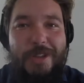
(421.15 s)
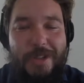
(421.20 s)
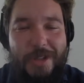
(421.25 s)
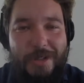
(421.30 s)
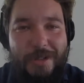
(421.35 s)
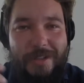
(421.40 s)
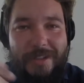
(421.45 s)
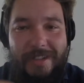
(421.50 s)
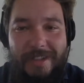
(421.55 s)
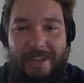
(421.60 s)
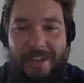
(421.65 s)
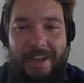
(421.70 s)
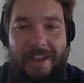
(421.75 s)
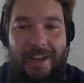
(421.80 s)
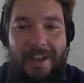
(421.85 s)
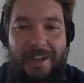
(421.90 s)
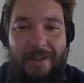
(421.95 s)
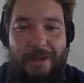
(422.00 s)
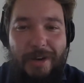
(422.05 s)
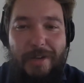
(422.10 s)
to,
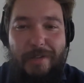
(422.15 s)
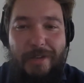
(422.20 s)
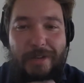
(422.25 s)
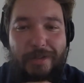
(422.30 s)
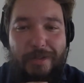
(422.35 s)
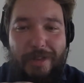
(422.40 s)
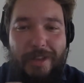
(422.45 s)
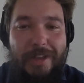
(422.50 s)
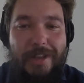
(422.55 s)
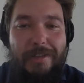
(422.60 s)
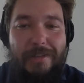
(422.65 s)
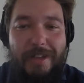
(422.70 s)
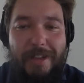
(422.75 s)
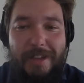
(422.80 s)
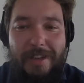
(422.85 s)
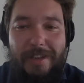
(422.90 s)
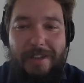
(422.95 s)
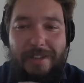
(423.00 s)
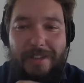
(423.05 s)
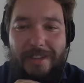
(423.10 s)
whatever you think you
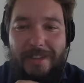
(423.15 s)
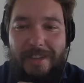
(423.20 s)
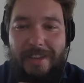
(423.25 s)
need.